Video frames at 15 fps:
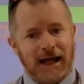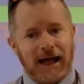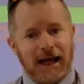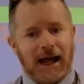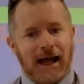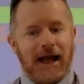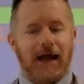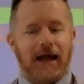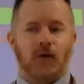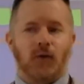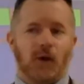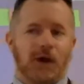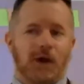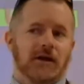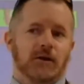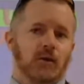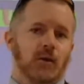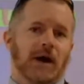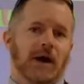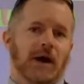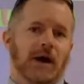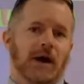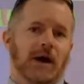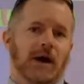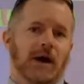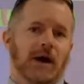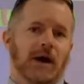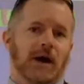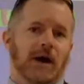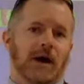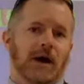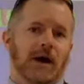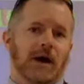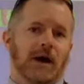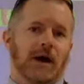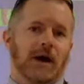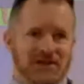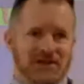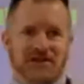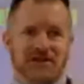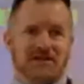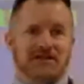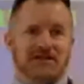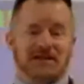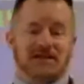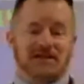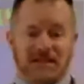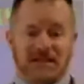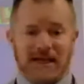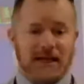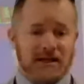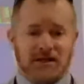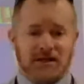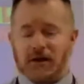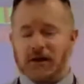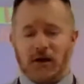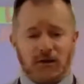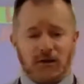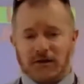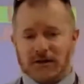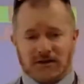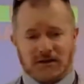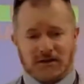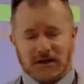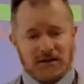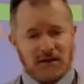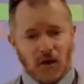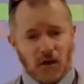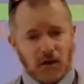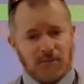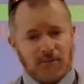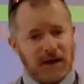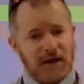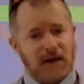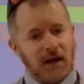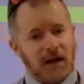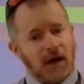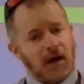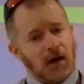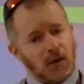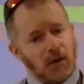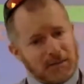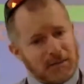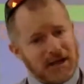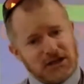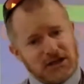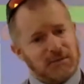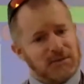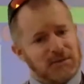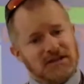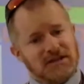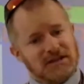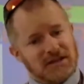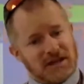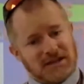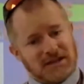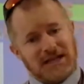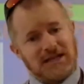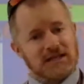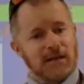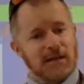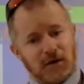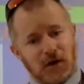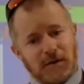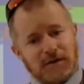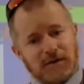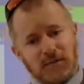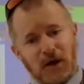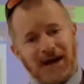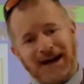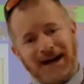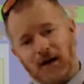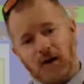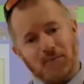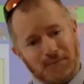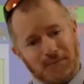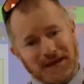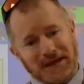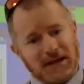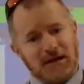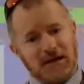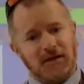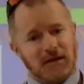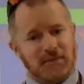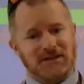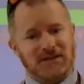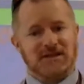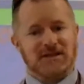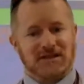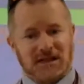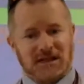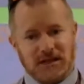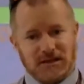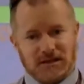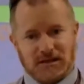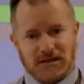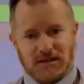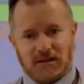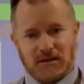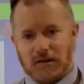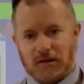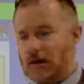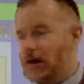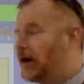And one of the ways that we measure business success, I know it's odd, but we measure business success sometimes by how big the business is, right?